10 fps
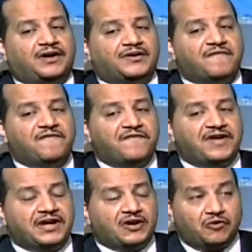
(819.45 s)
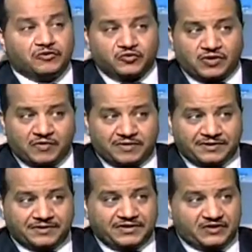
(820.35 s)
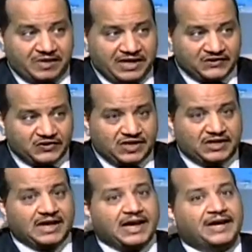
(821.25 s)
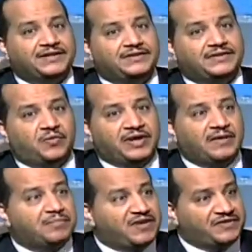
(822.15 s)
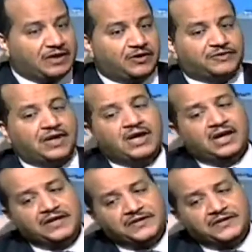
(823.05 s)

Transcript: are very close to our experience here, and we can benefit a lot.